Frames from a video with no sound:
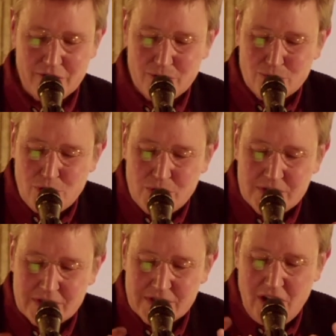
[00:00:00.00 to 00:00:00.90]
of the
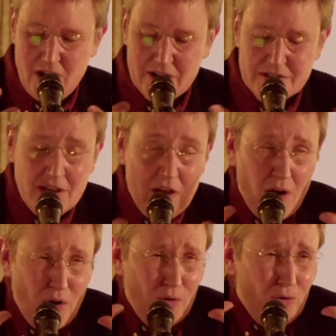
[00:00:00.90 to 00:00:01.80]
rose's heart.
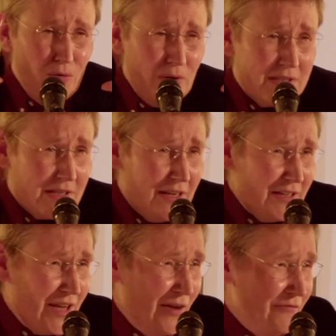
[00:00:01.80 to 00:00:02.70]
Oh, it's
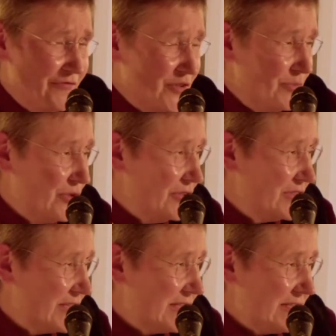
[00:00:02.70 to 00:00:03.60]
uncomfortable
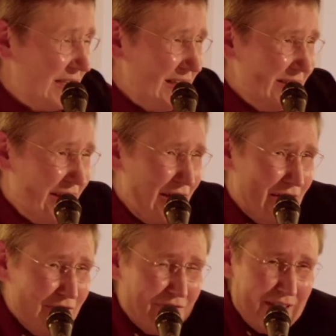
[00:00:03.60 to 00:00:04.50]
to see
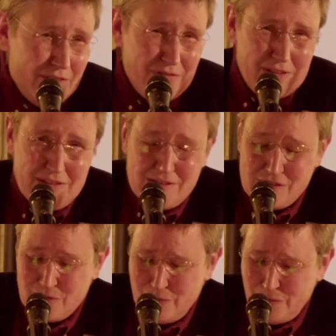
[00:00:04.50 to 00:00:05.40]
love given
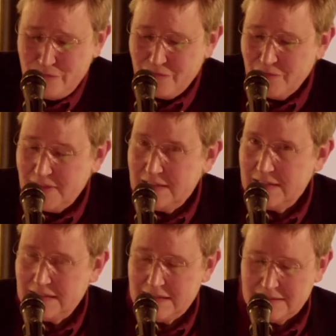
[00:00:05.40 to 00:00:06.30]
so
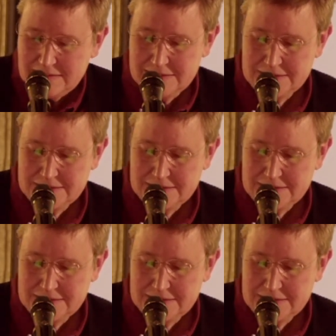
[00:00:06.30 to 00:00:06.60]
freely.